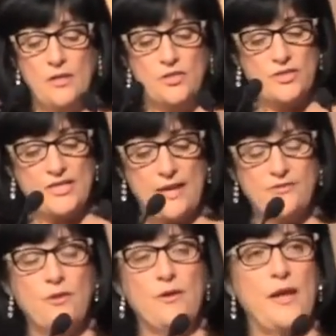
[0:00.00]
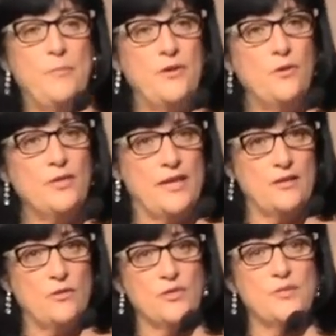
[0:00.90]
Just after our IPO, then,
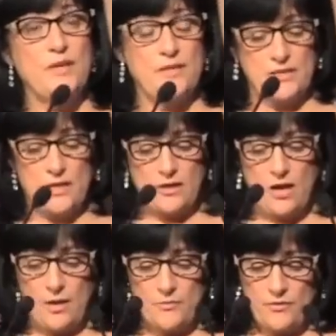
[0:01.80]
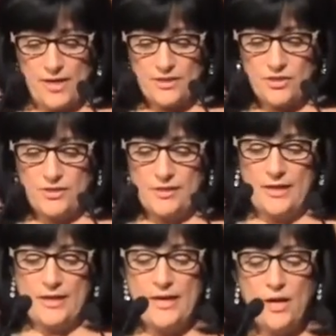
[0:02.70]
of course, we had the dot com crash,
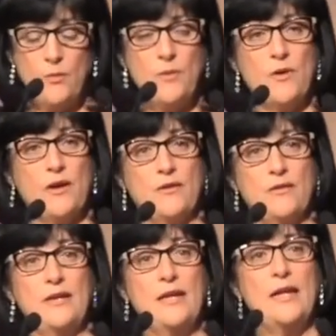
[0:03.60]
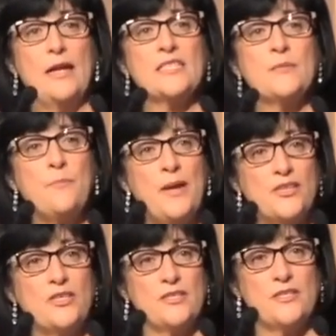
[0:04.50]
and here we were, a
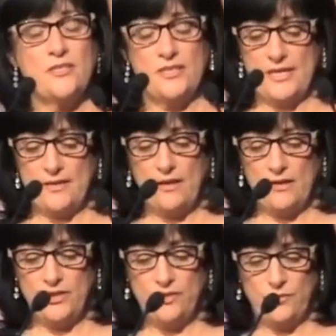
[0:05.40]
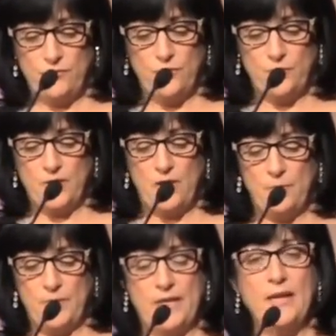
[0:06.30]
specialist technology recruitment
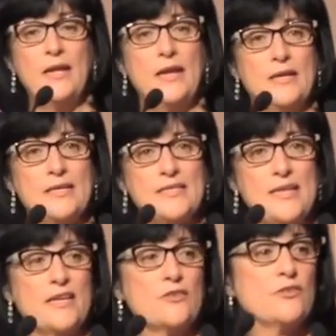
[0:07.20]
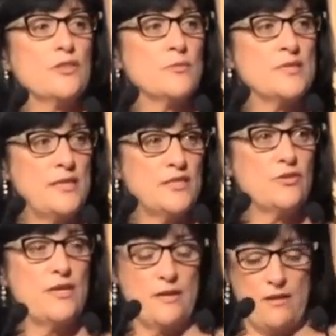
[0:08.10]
company in a sector that was
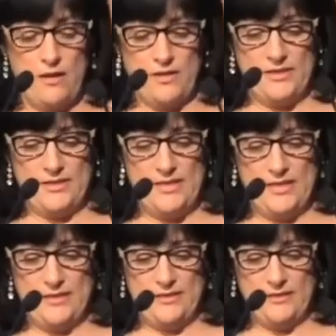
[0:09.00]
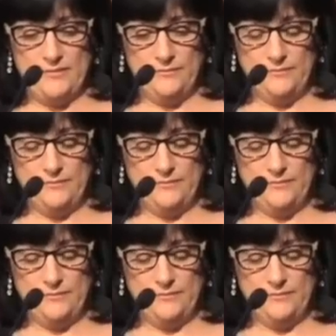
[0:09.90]
literally on its knees.